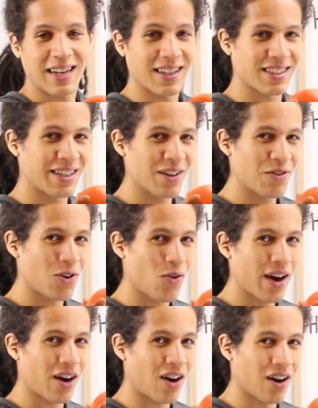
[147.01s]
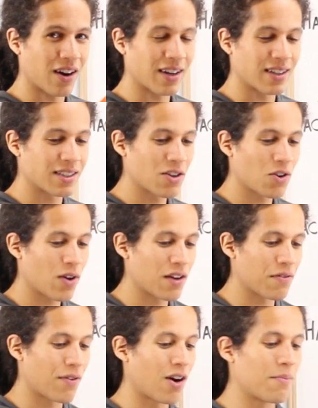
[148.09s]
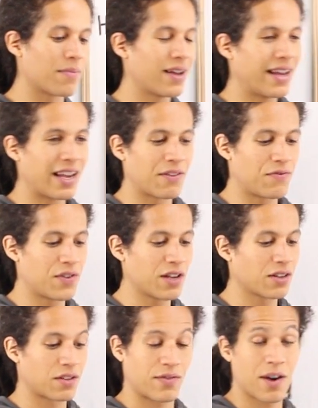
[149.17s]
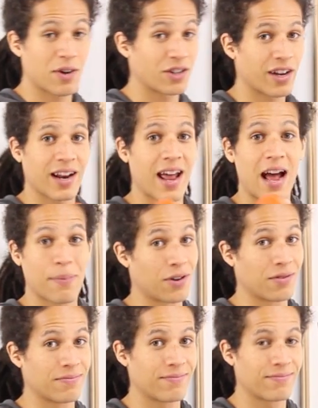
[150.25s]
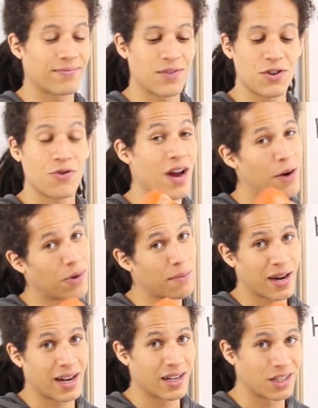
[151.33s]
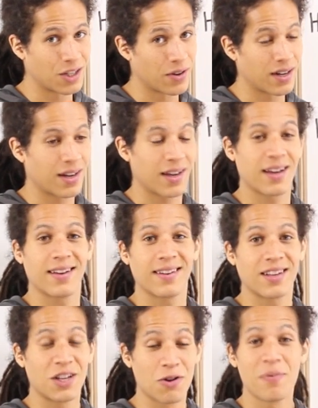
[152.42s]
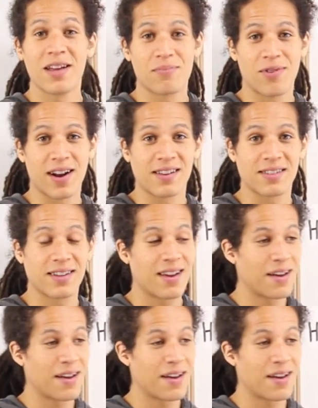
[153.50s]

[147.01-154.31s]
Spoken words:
It's still quite hard. It's still quite firm. It feels very much like an apple. You do not want to bite into it. You will pay the price.